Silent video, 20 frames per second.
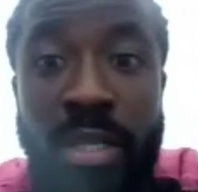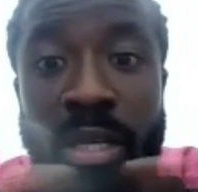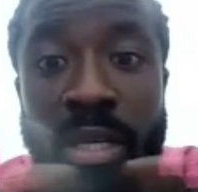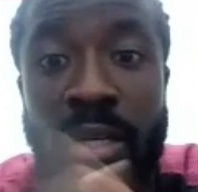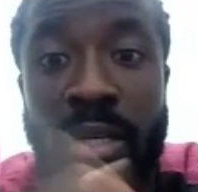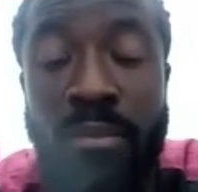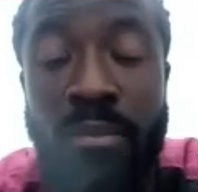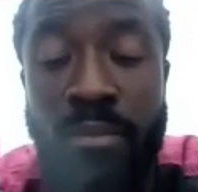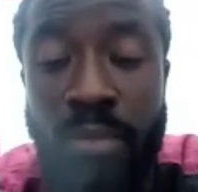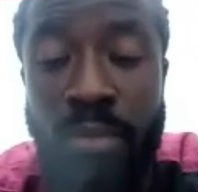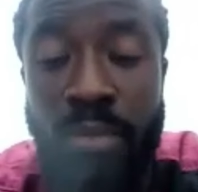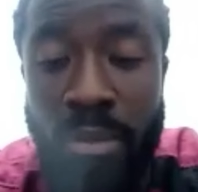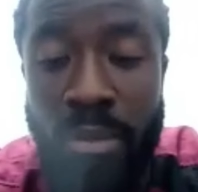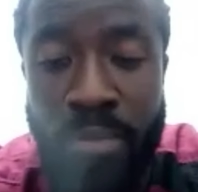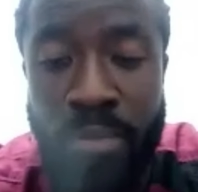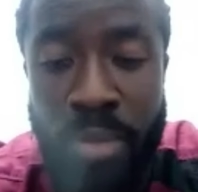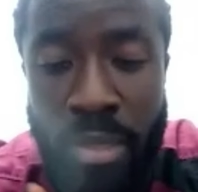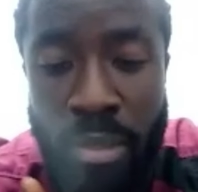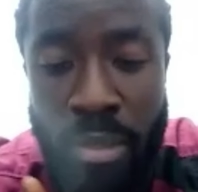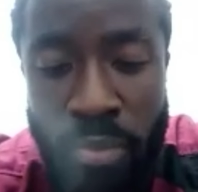have uh, being
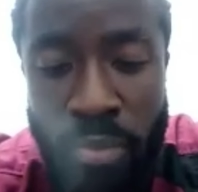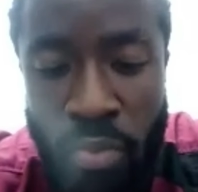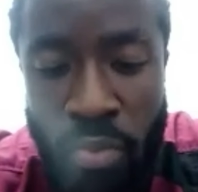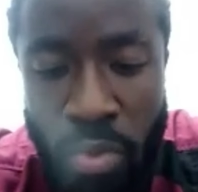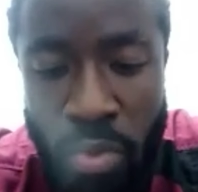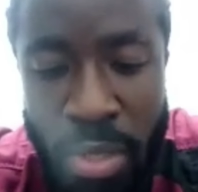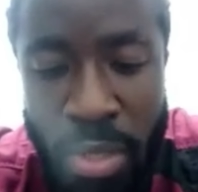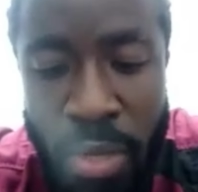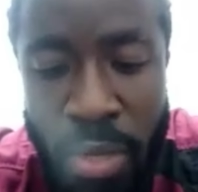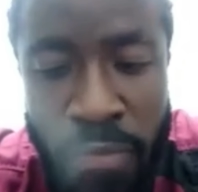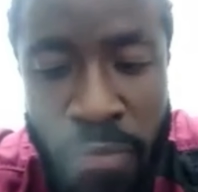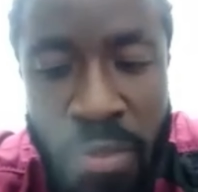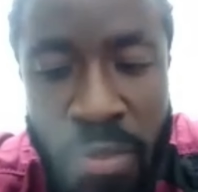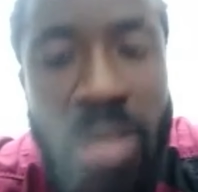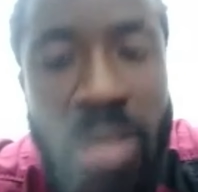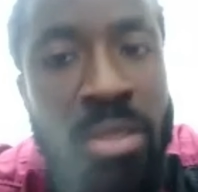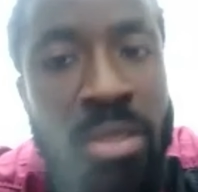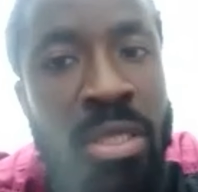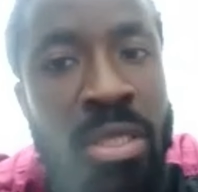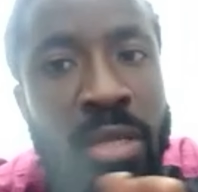paid up to two hundred and fifty
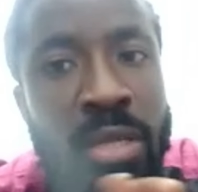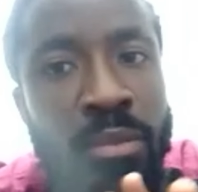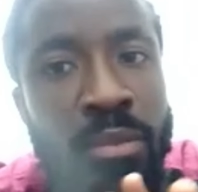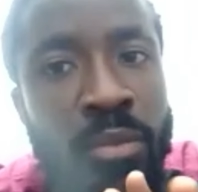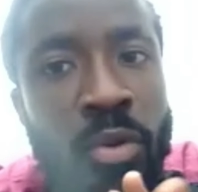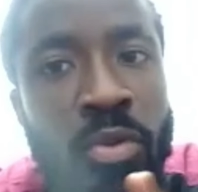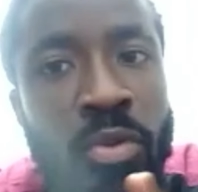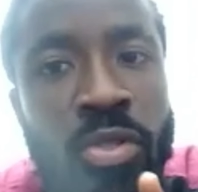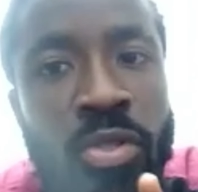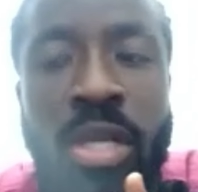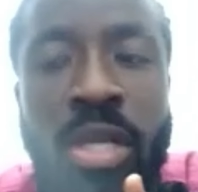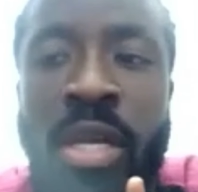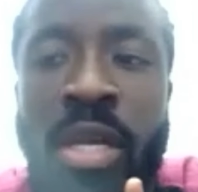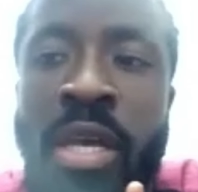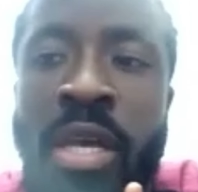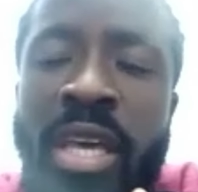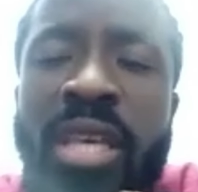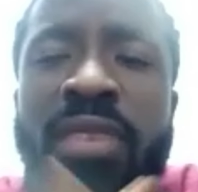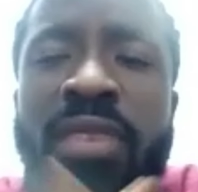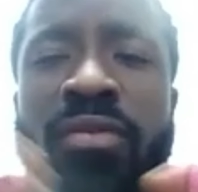thousand at most.
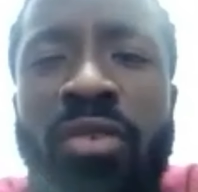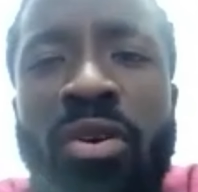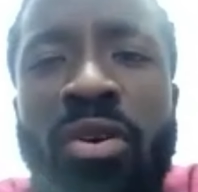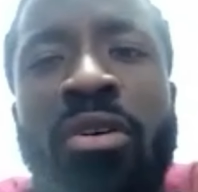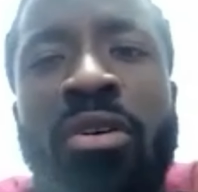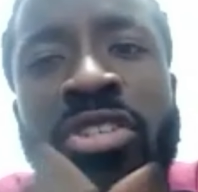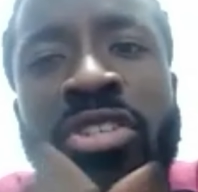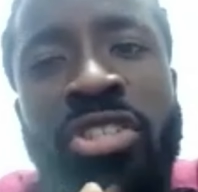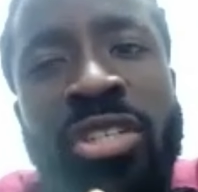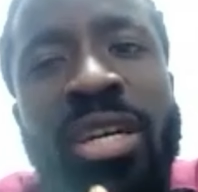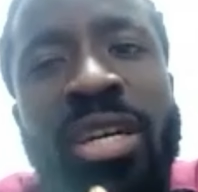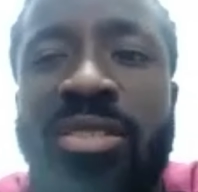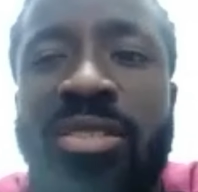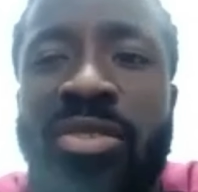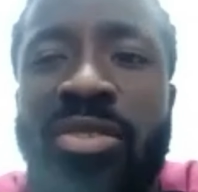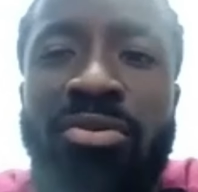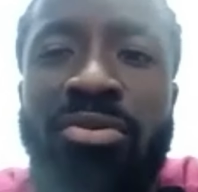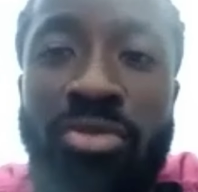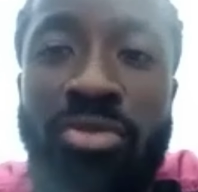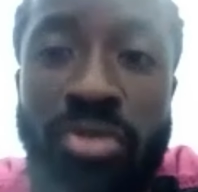If luck
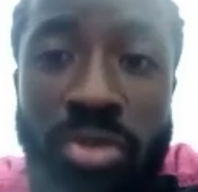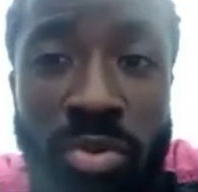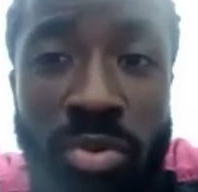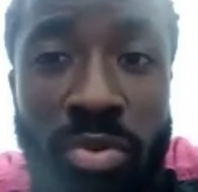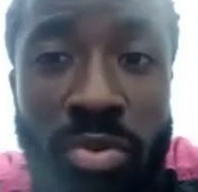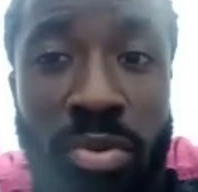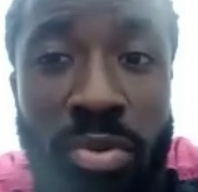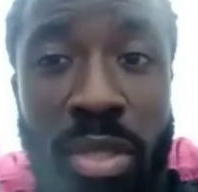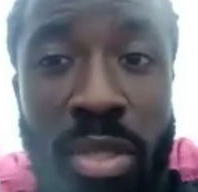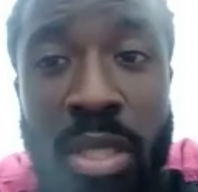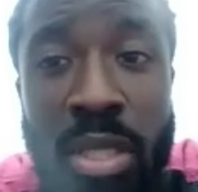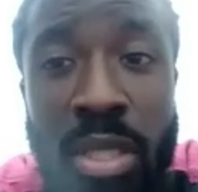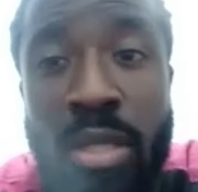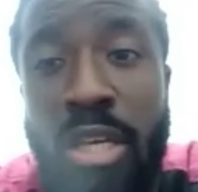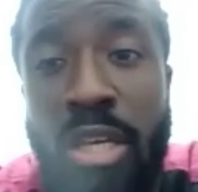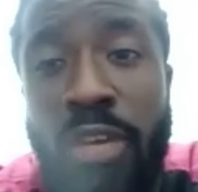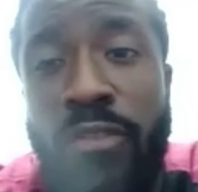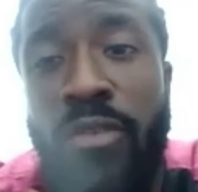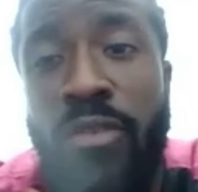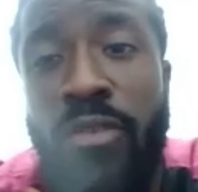shines on you,
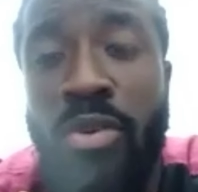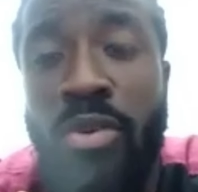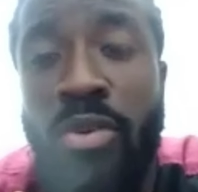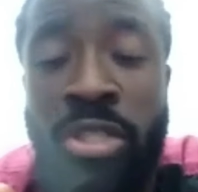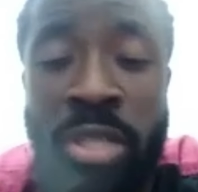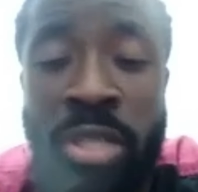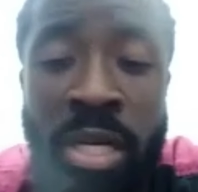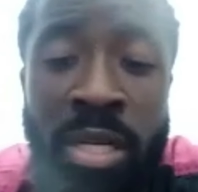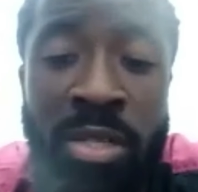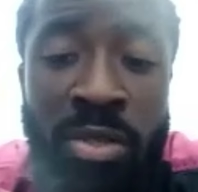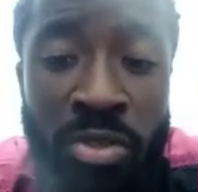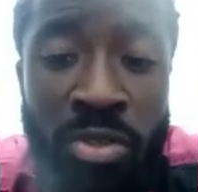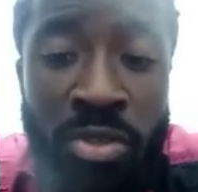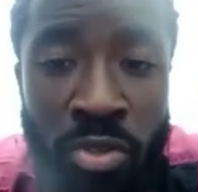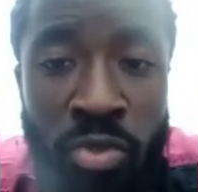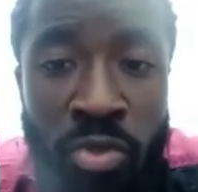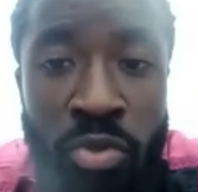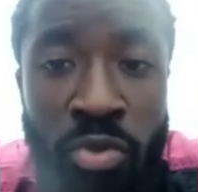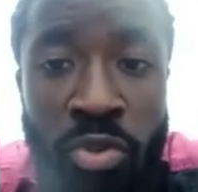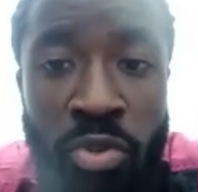if luck shines
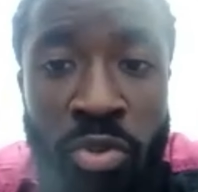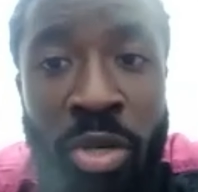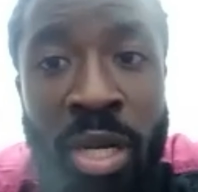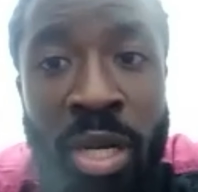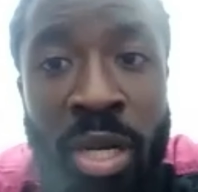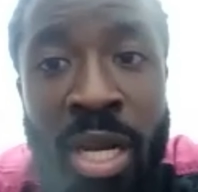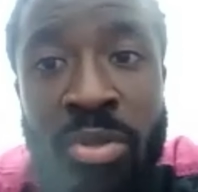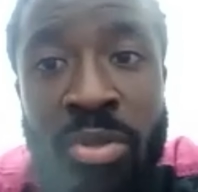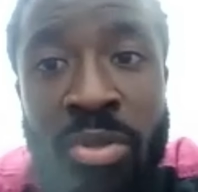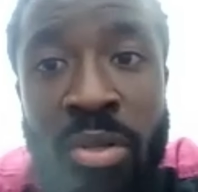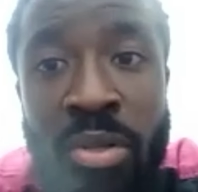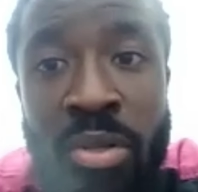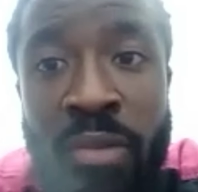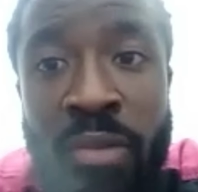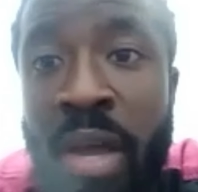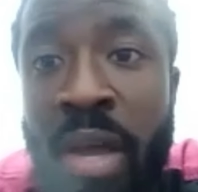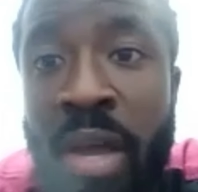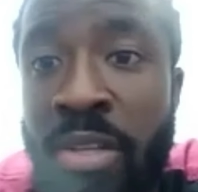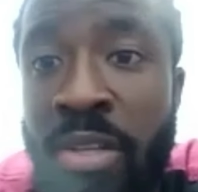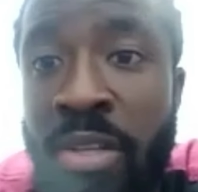on you, you can actually
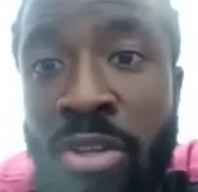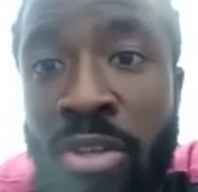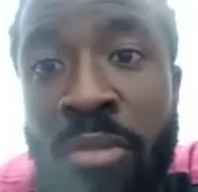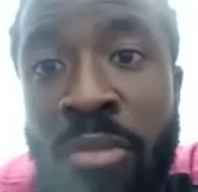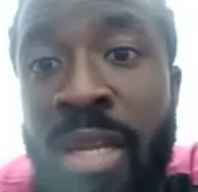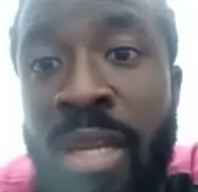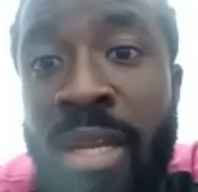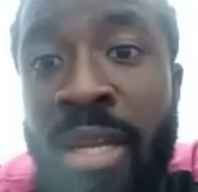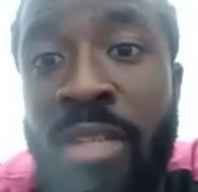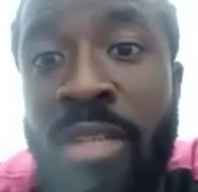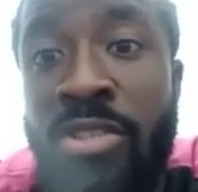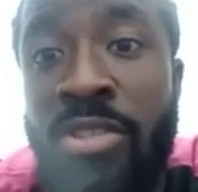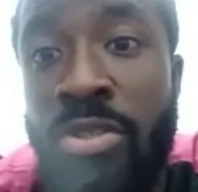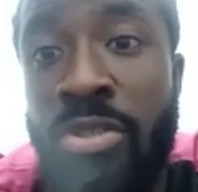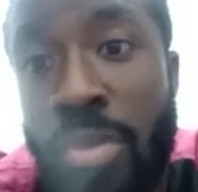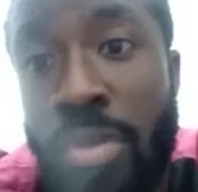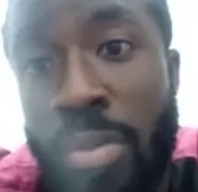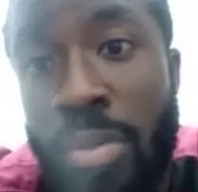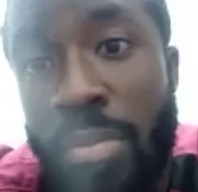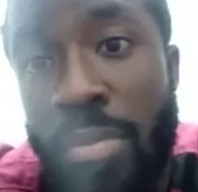find a job in an
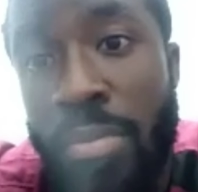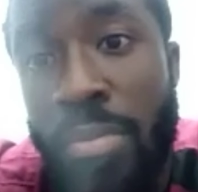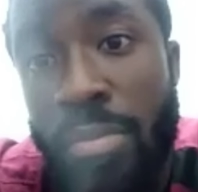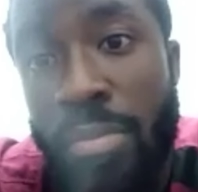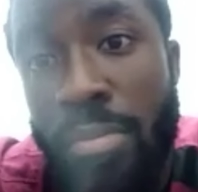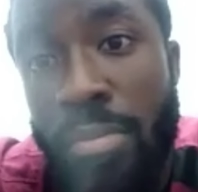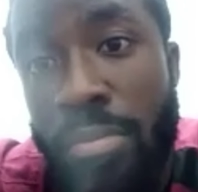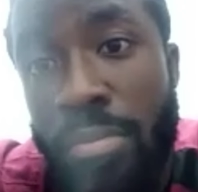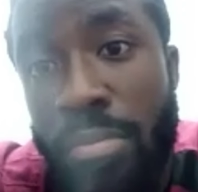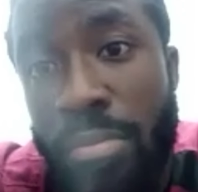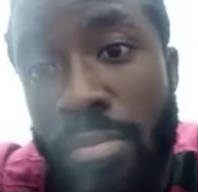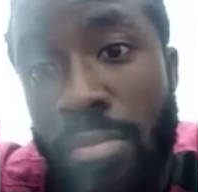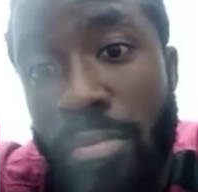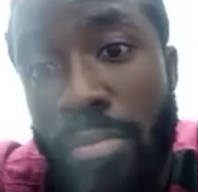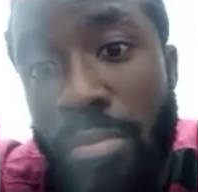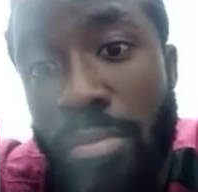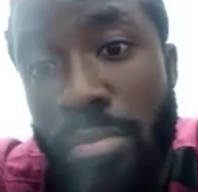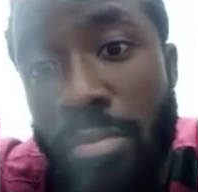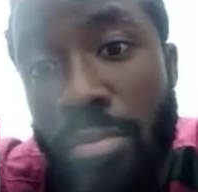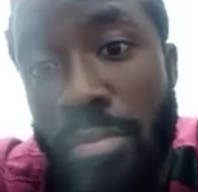NGO.
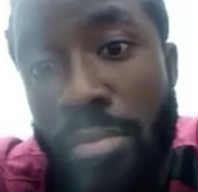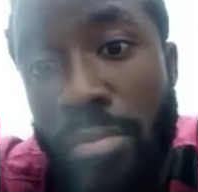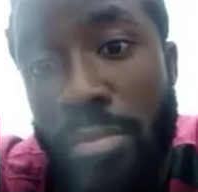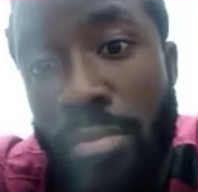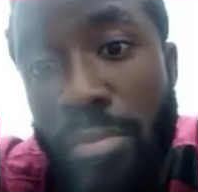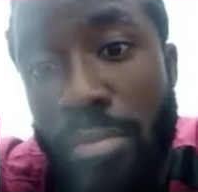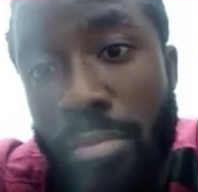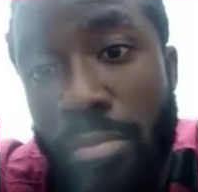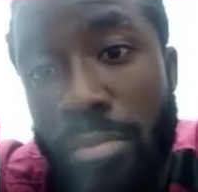Mm-hmm